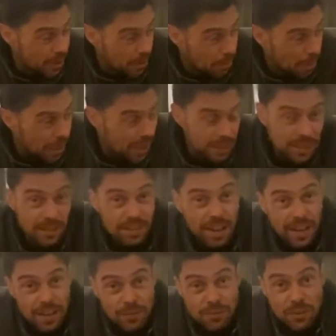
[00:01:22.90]
back in the
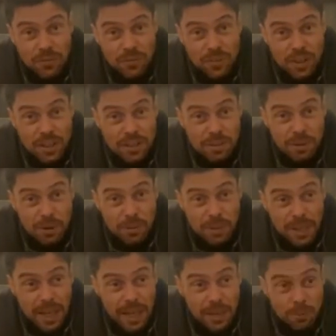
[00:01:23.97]
day a 15-year-old
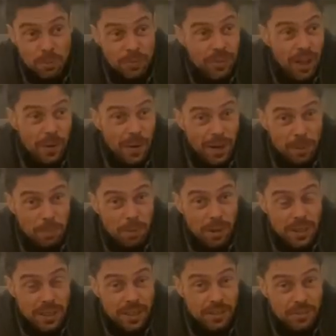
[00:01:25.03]
lad would know how to
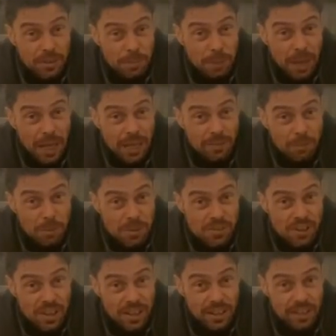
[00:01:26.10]
break into the back of a
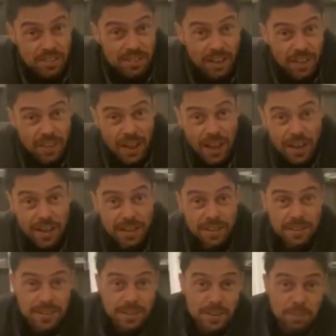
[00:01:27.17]
Mercedes like that.
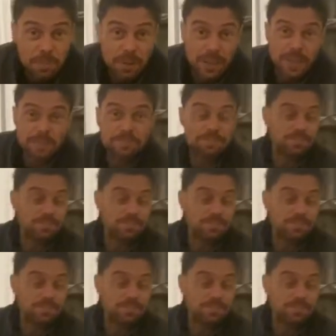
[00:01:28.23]
But